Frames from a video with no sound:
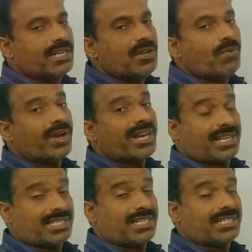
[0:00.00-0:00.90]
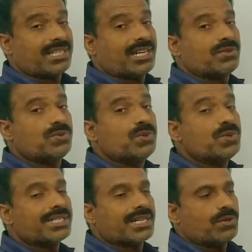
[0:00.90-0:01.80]
When assets or goods
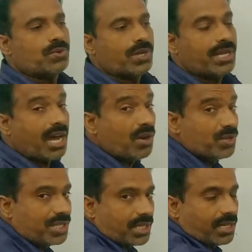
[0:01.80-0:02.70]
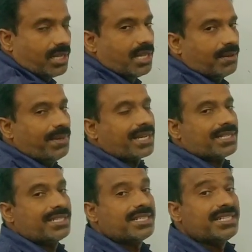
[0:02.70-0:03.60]
are going out, because
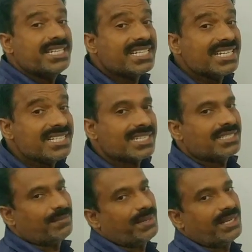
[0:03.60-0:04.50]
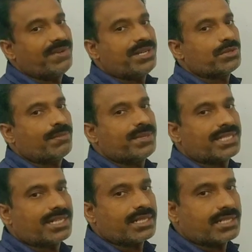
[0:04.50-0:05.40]
it decreases the benefit to the
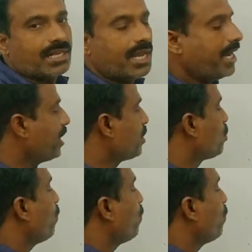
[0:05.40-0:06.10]
business, it is to be